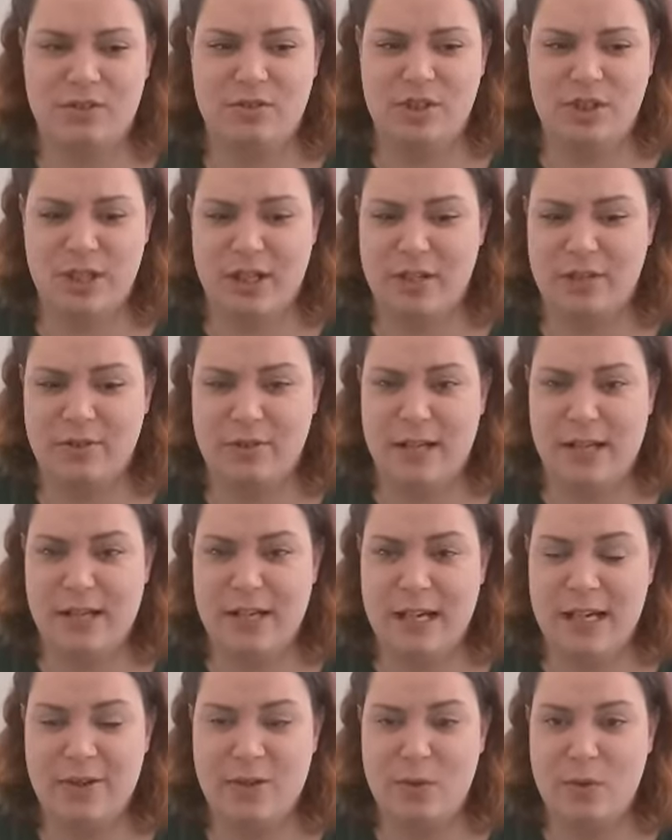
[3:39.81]

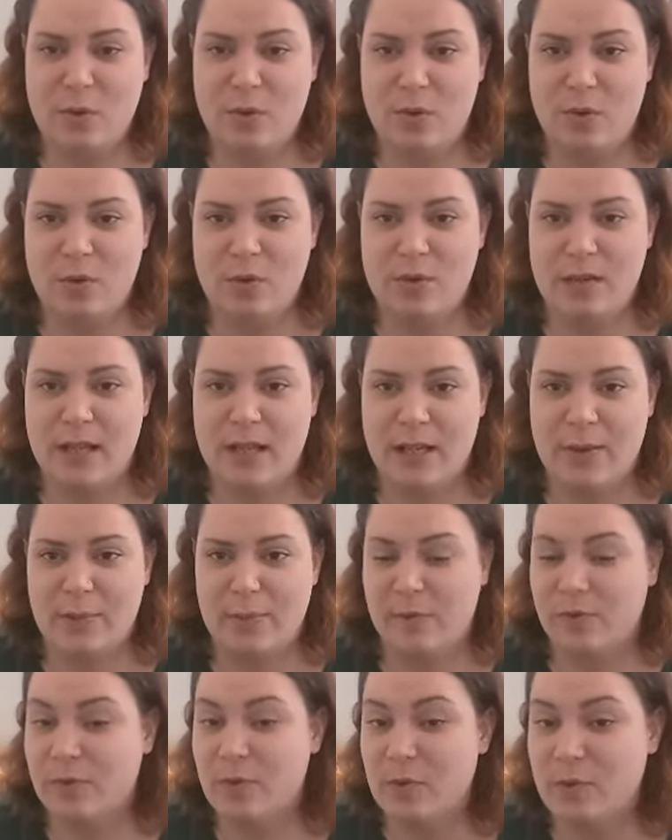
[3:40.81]
January or
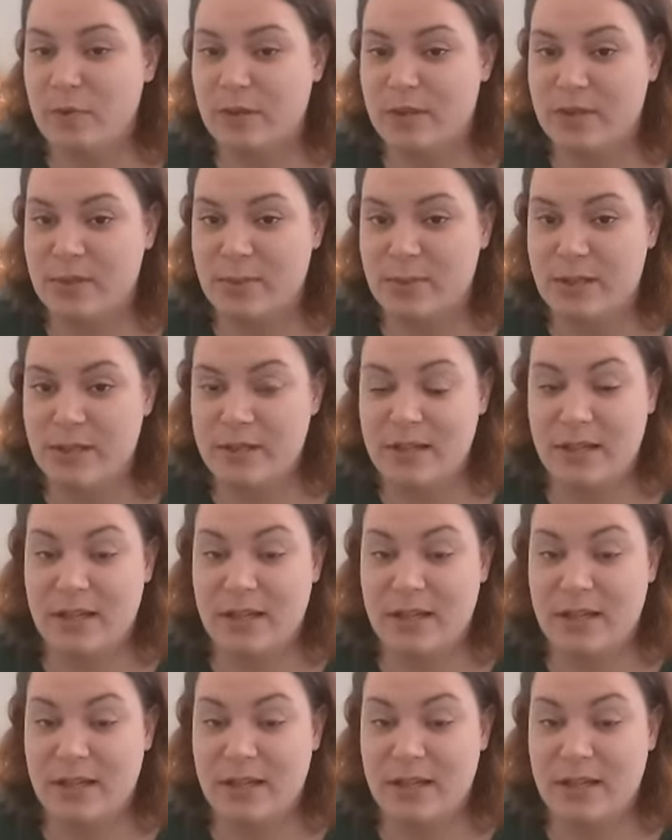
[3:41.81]
like before Christmas.